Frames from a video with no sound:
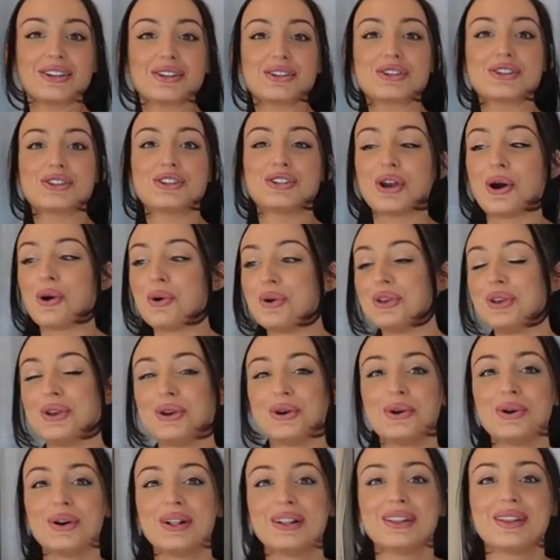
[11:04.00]
show
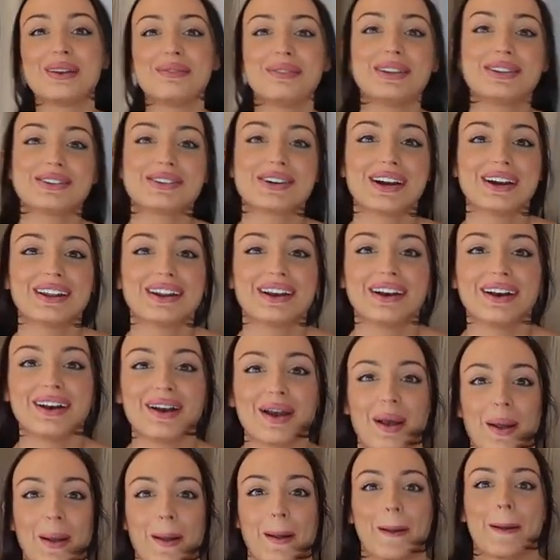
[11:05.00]
you. Let me try
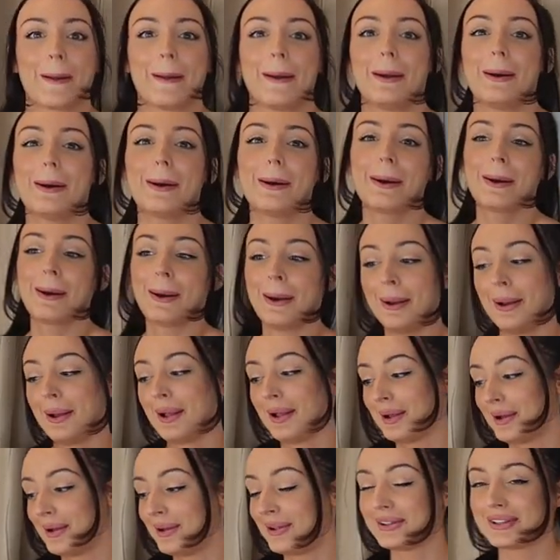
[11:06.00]
to, oh,
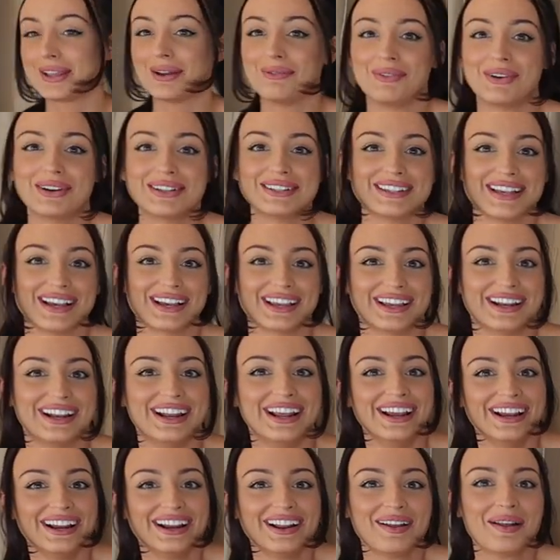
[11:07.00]
hold on one
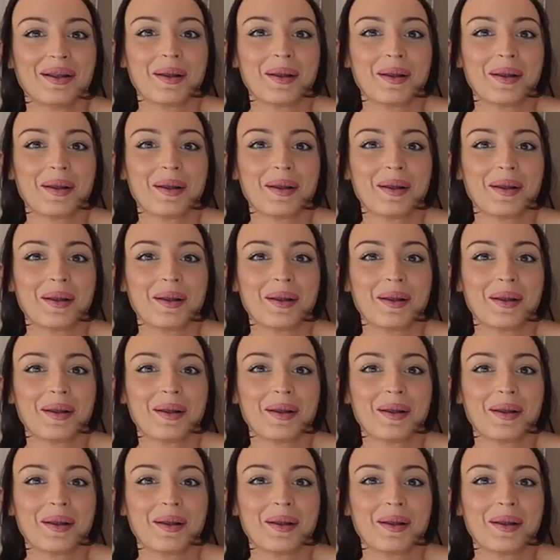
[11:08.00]
second.